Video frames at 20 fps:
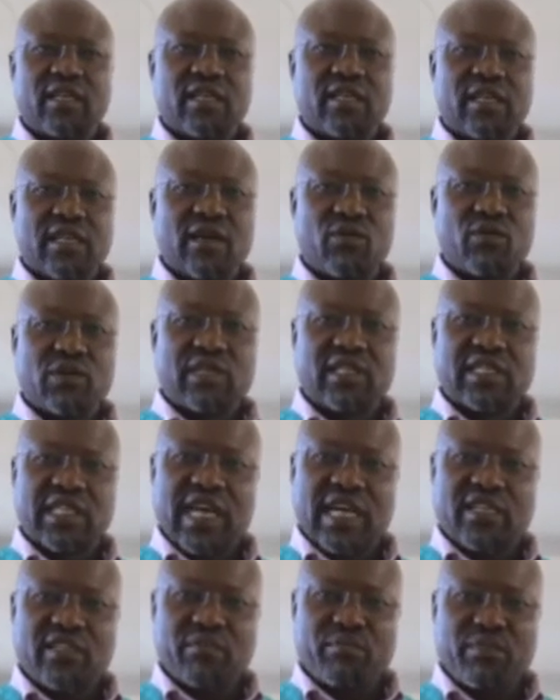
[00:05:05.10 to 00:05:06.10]
They will
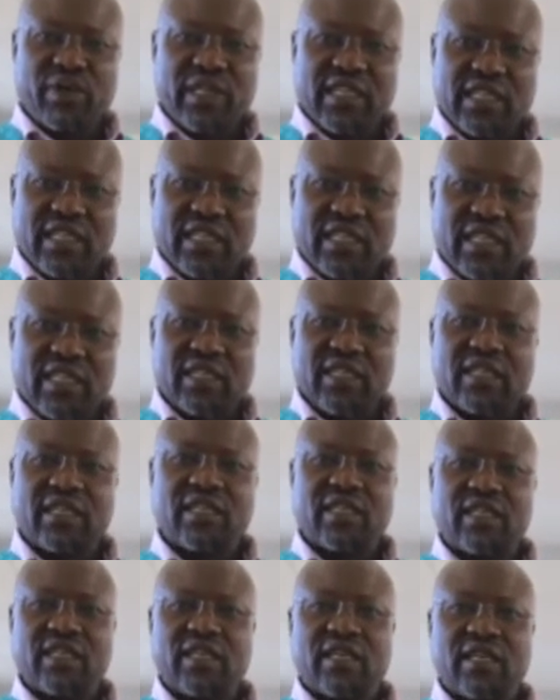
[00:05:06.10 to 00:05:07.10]
start bleeding.
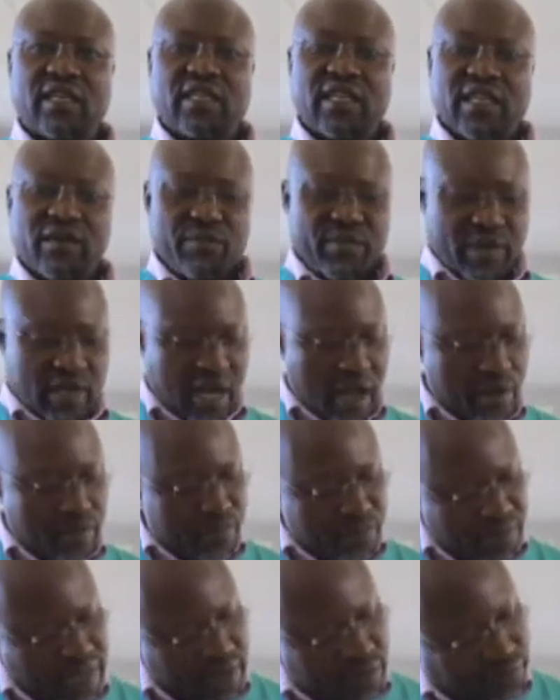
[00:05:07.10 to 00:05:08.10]
They
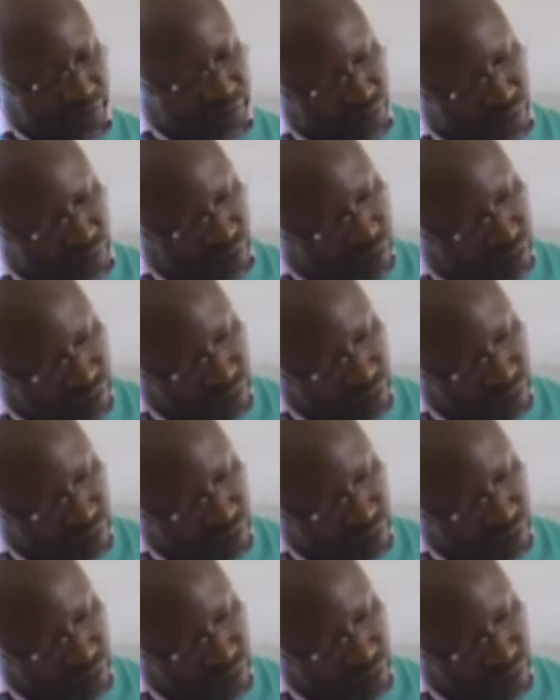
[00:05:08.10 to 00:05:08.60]
become painful.